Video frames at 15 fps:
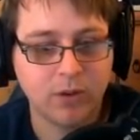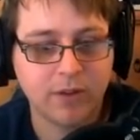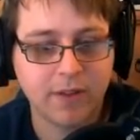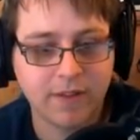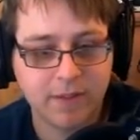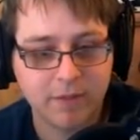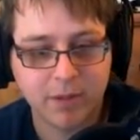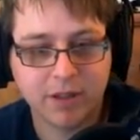that
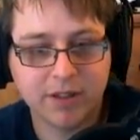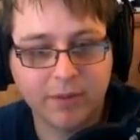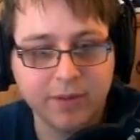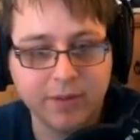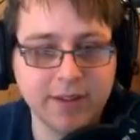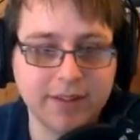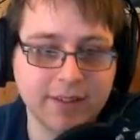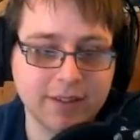they're building with
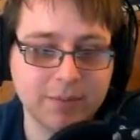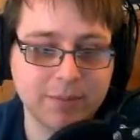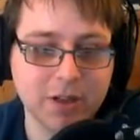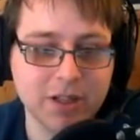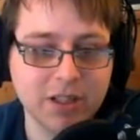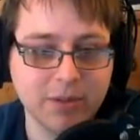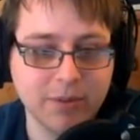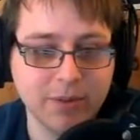this,
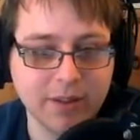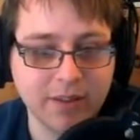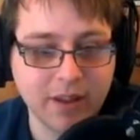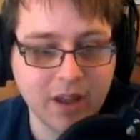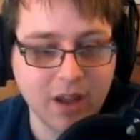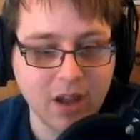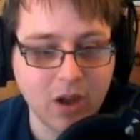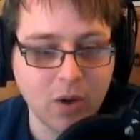especially with
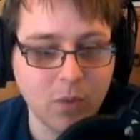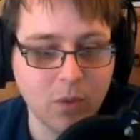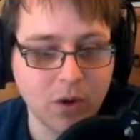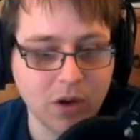what you'll